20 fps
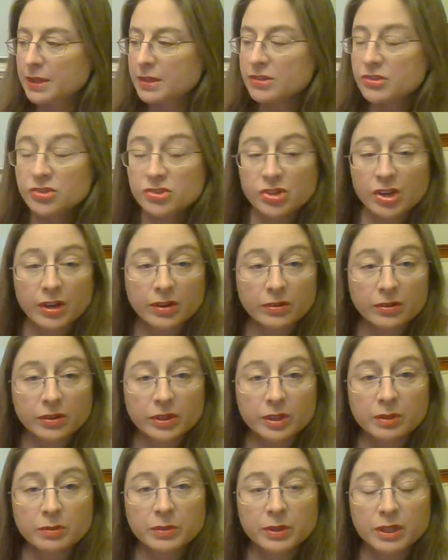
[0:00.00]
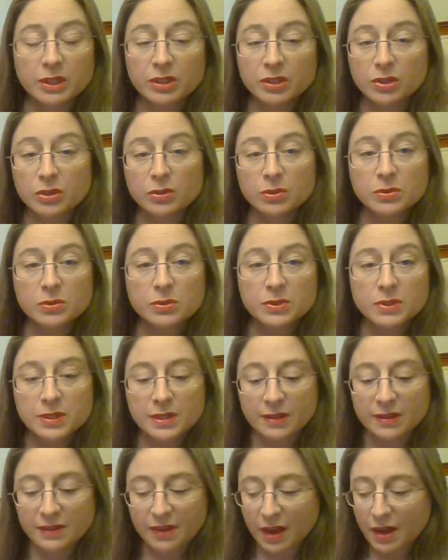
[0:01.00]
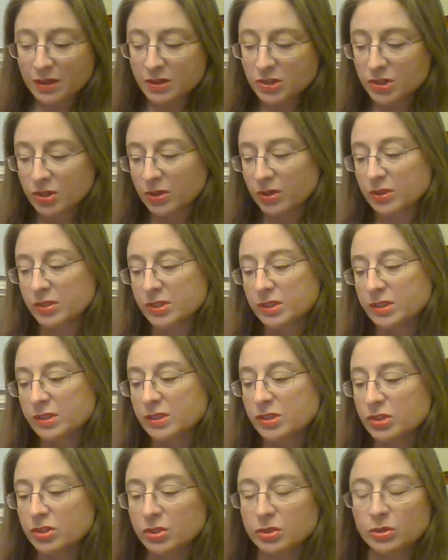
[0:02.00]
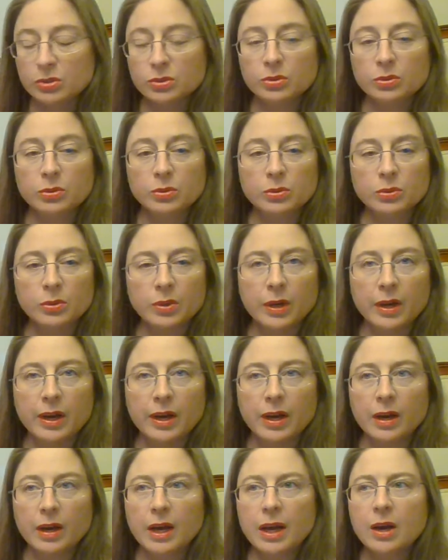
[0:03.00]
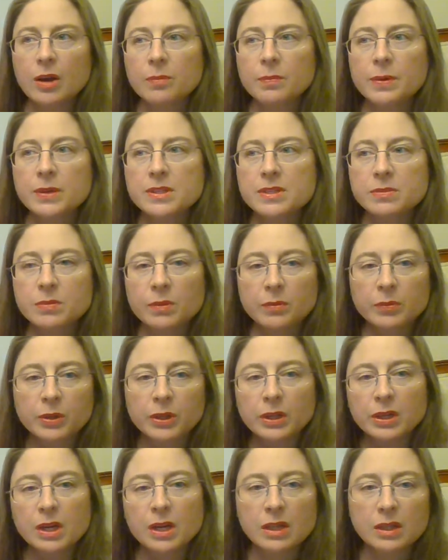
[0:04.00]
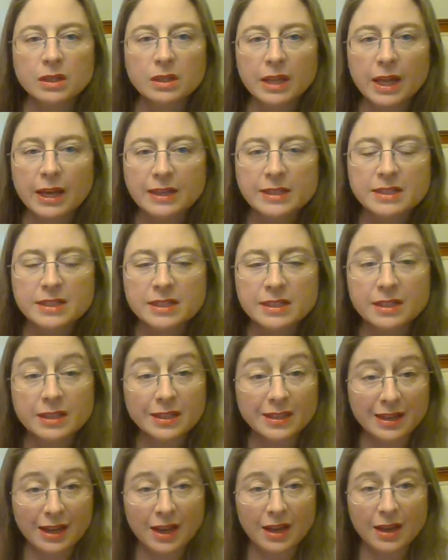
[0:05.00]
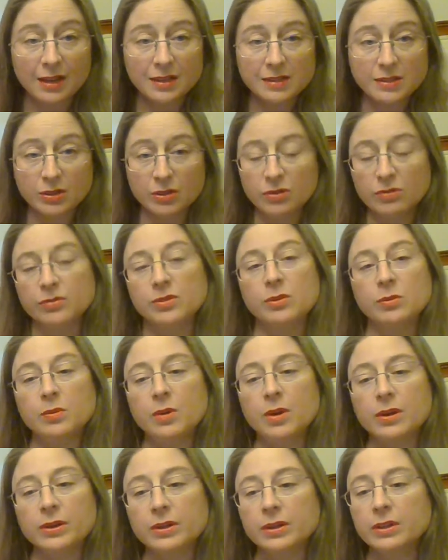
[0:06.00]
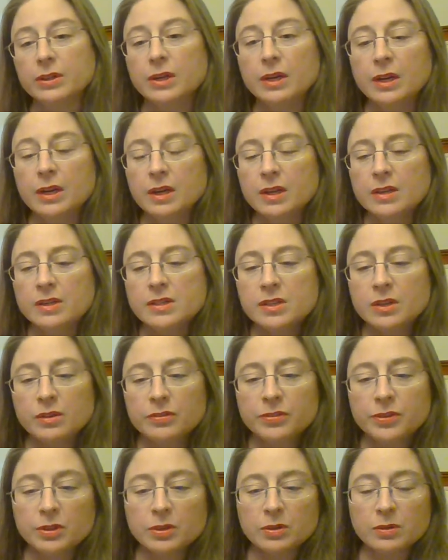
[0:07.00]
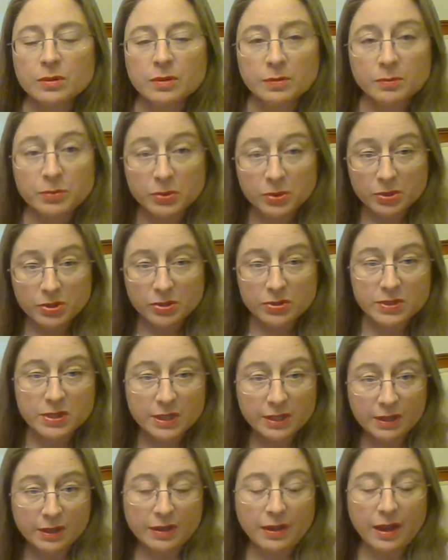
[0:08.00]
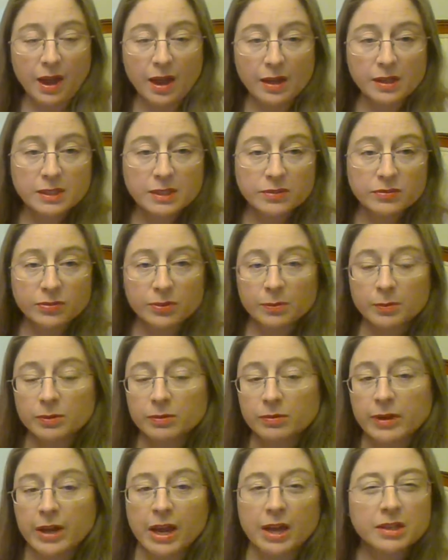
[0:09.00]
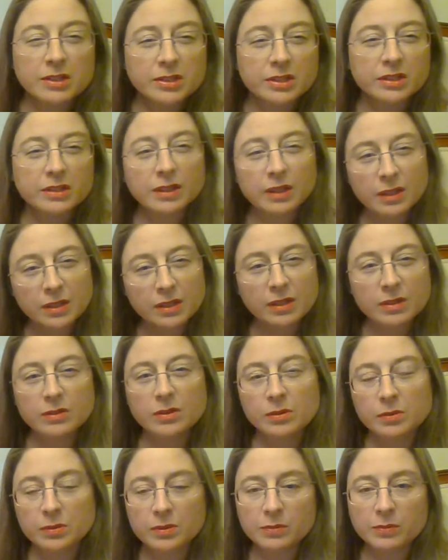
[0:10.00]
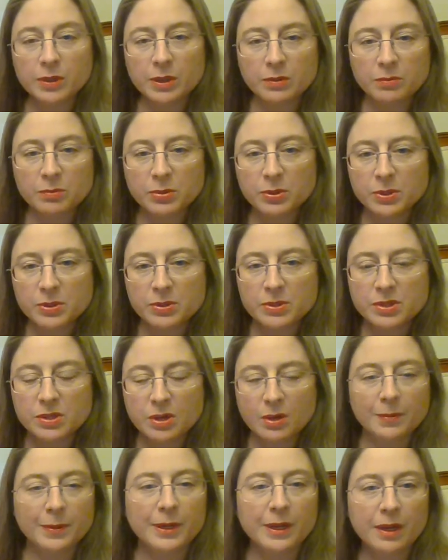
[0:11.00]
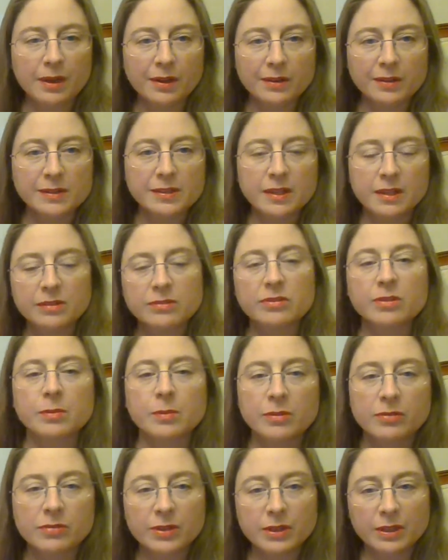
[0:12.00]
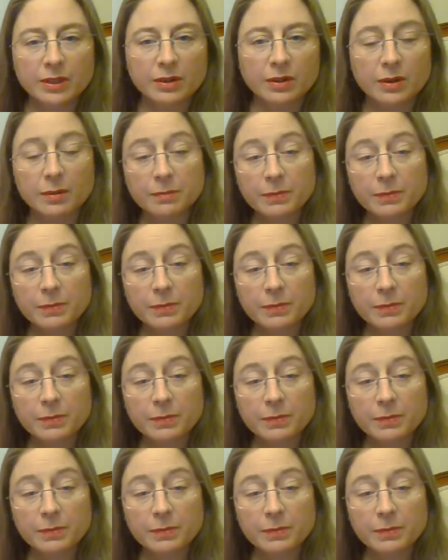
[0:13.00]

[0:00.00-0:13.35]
Generally, we use that chart to help us when we're collecting a gas over water. So if you're producing a gas from a reaction, like, you know, when we produce carbon dioxide from a vinegar and